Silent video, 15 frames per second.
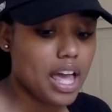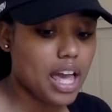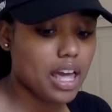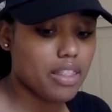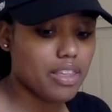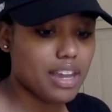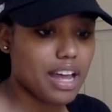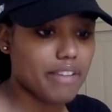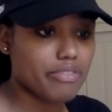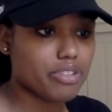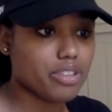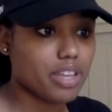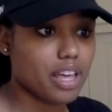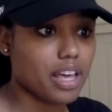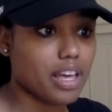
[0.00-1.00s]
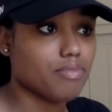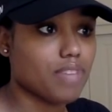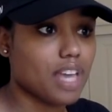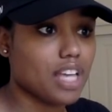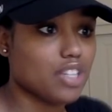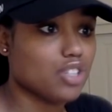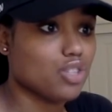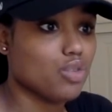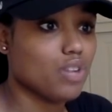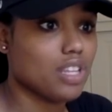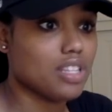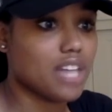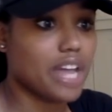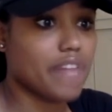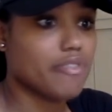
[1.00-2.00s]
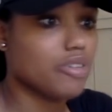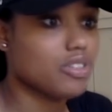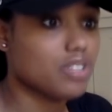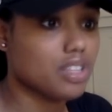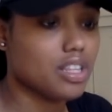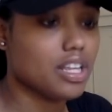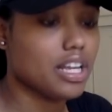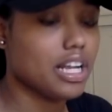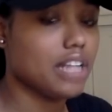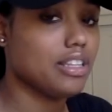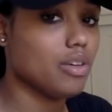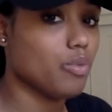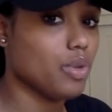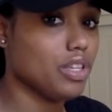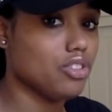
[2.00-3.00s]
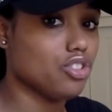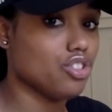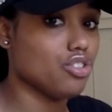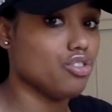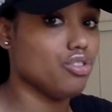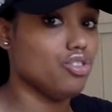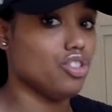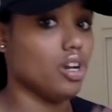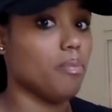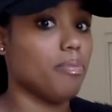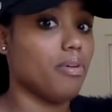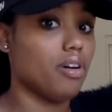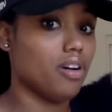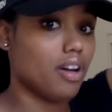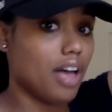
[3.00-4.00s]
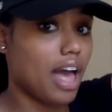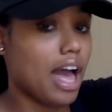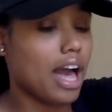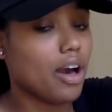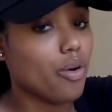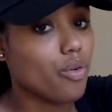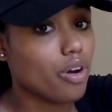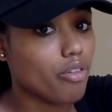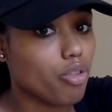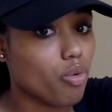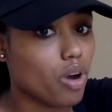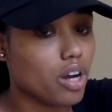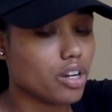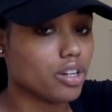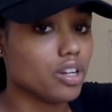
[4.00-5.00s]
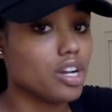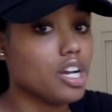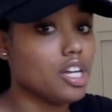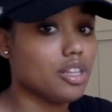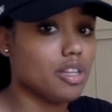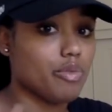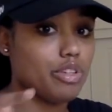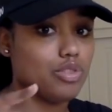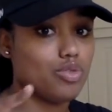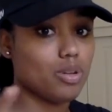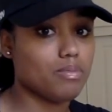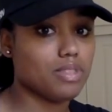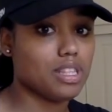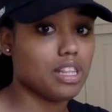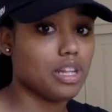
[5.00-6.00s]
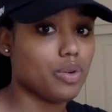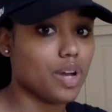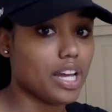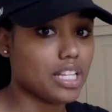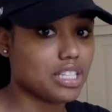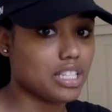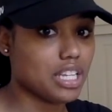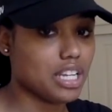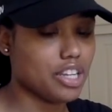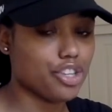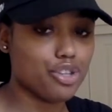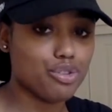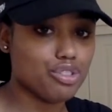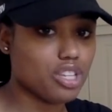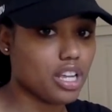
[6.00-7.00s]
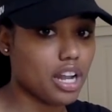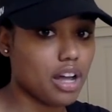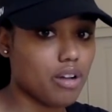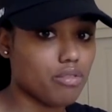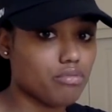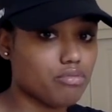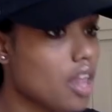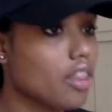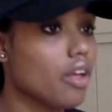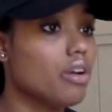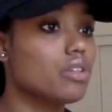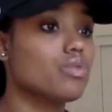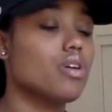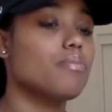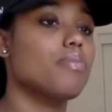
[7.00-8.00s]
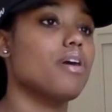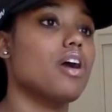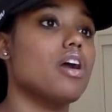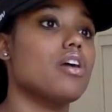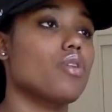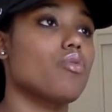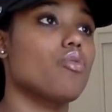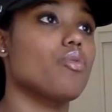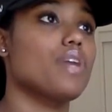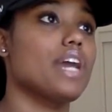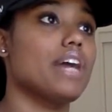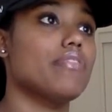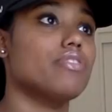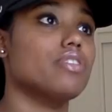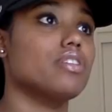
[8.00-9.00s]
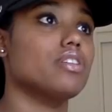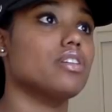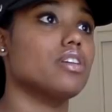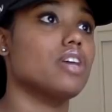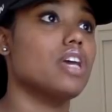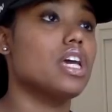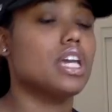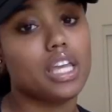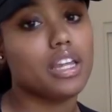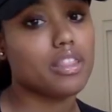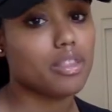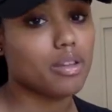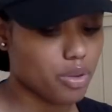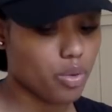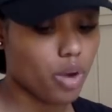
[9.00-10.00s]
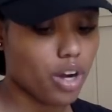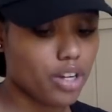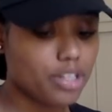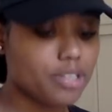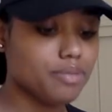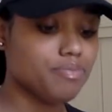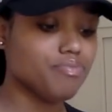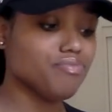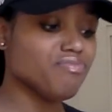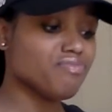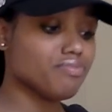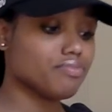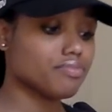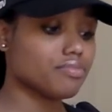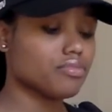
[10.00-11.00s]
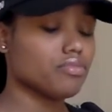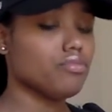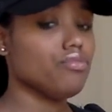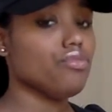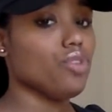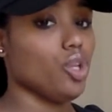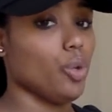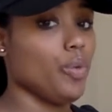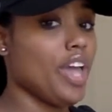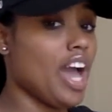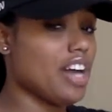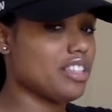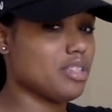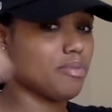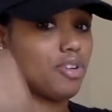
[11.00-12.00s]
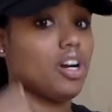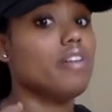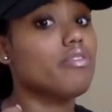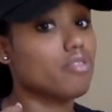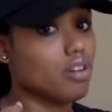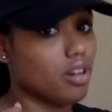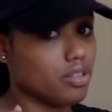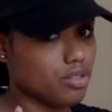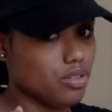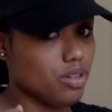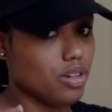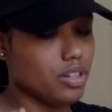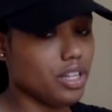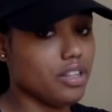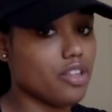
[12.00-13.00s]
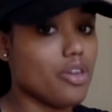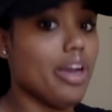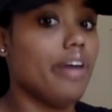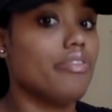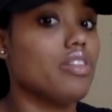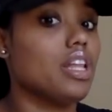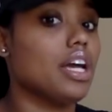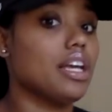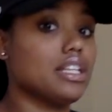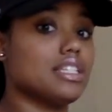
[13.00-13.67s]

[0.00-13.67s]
and then after that, as soon as like everyone's in there, and then we just jump out of the water. Then we swim to the little exit, and you just get out. There was one part where we have to get in the water, and we had some coveralls on, and then you have to like